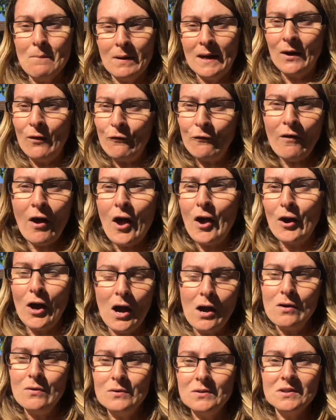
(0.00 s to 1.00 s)
little
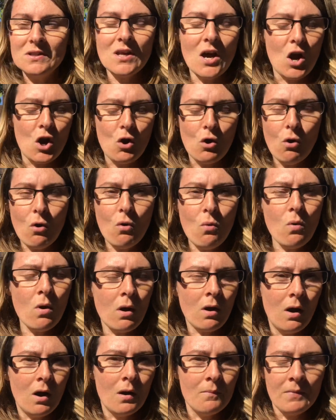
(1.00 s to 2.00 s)
Virgos, that are cool,
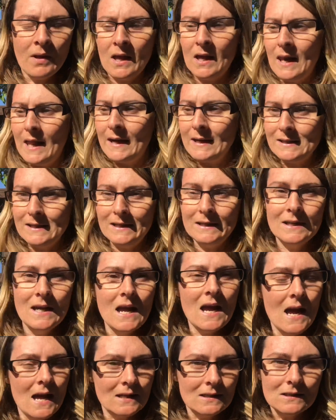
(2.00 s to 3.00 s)
calm, collected
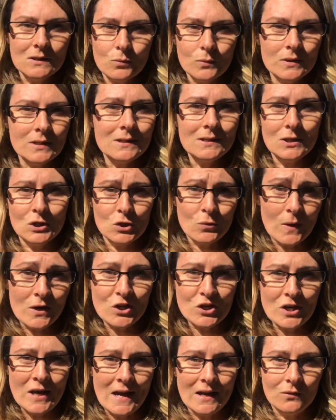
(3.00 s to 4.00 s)
and sorting the
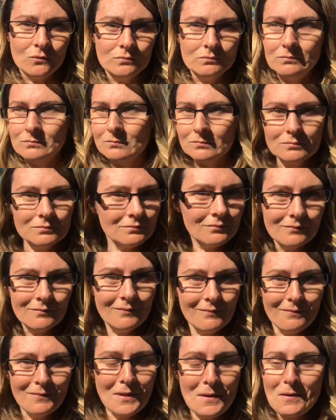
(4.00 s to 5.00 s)
situation out.
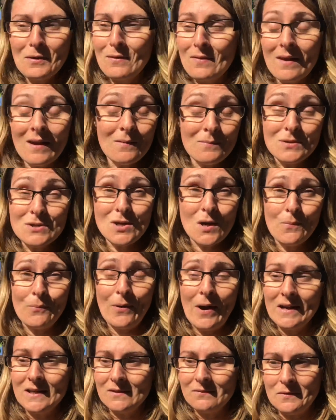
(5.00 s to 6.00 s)
I'm so
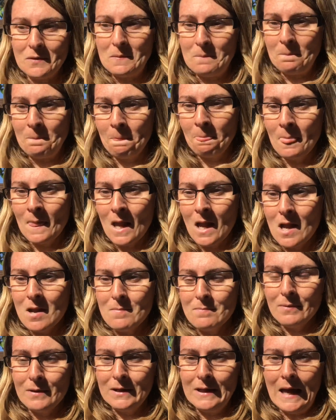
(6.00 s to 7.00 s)
proud of them.
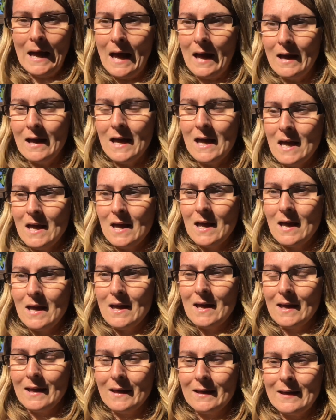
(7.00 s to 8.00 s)
But yeah,
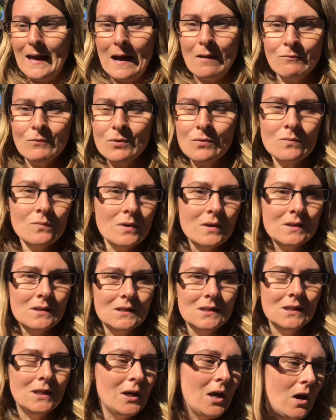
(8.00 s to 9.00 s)
Cameron
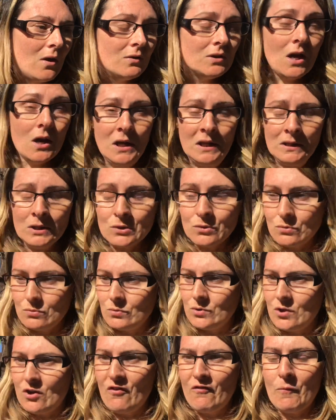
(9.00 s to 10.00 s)
was, you know, turning the
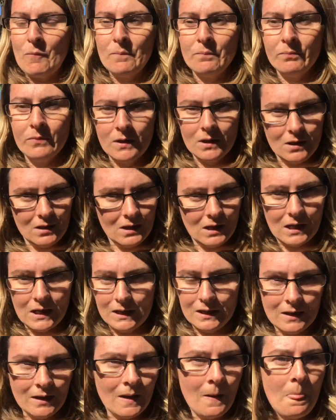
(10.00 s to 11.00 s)
tools off,
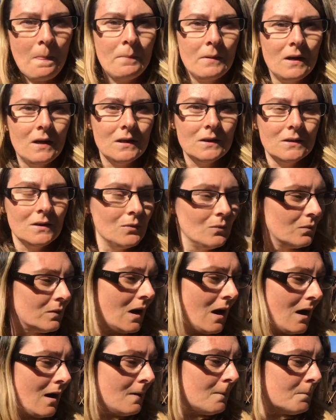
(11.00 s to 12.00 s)
cleaning up the blood and all
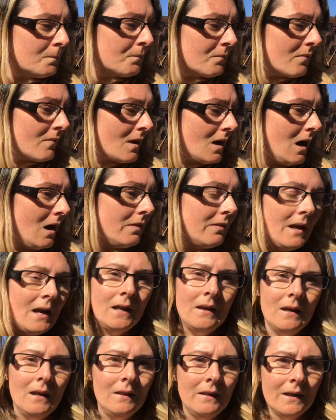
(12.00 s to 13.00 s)
that, and
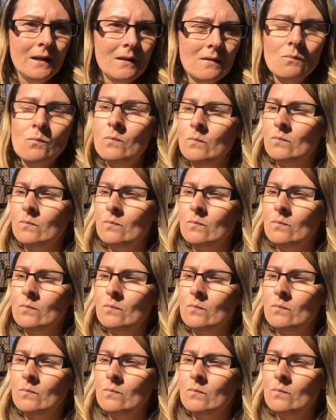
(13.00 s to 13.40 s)
then Liam,